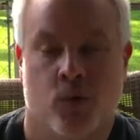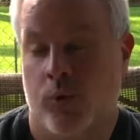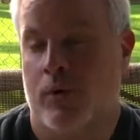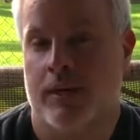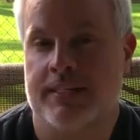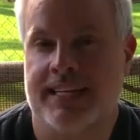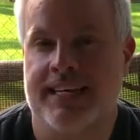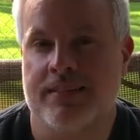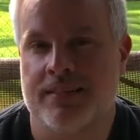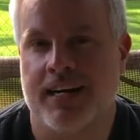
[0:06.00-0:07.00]

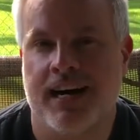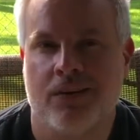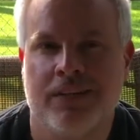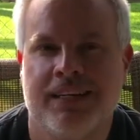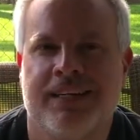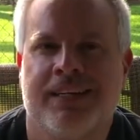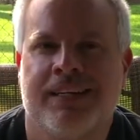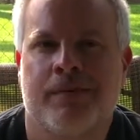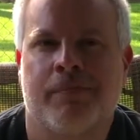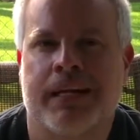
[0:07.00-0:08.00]
quarantine style.
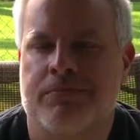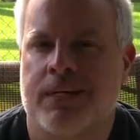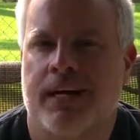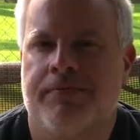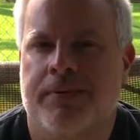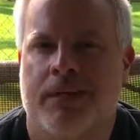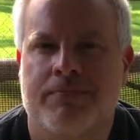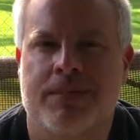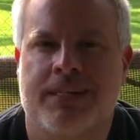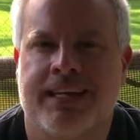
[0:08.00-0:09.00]
My name is Donny
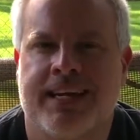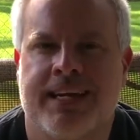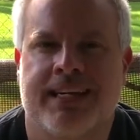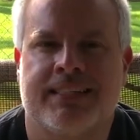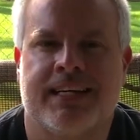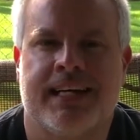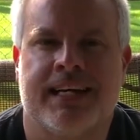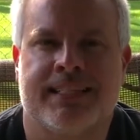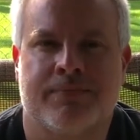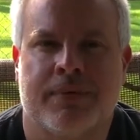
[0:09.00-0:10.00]
Phillips, and
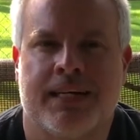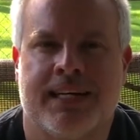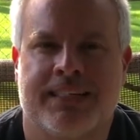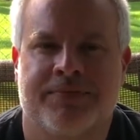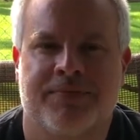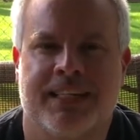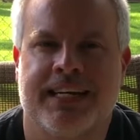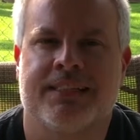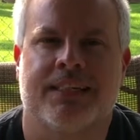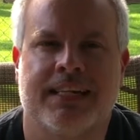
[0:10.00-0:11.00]
I am
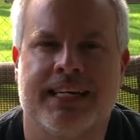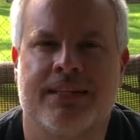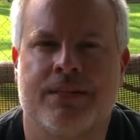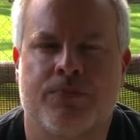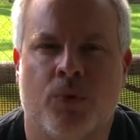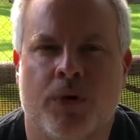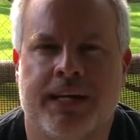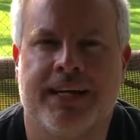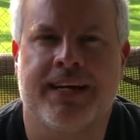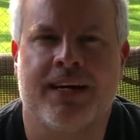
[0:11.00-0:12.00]
getting to lead this
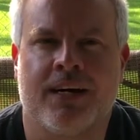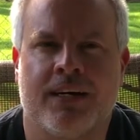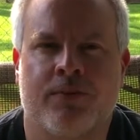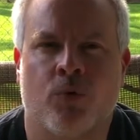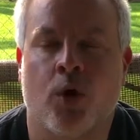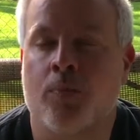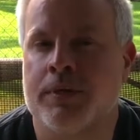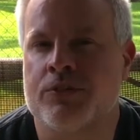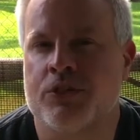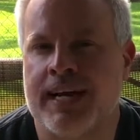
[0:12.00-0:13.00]
morning on
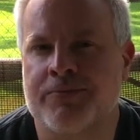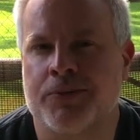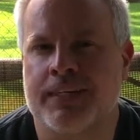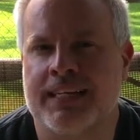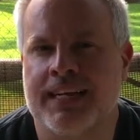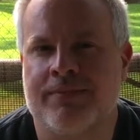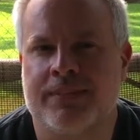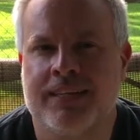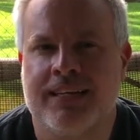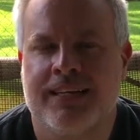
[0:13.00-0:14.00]
Romans chapter
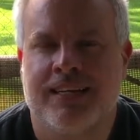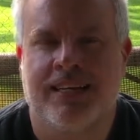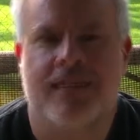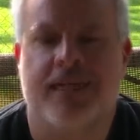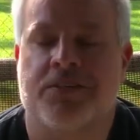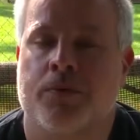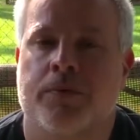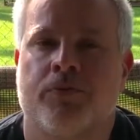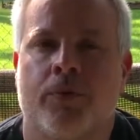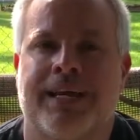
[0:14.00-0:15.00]
11. All right, so
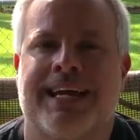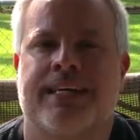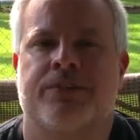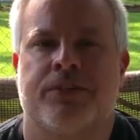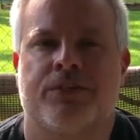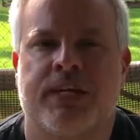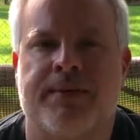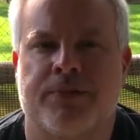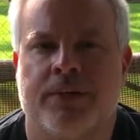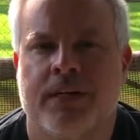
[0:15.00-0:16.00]
before we get into the
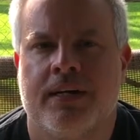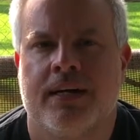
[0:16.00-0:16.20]
chapter,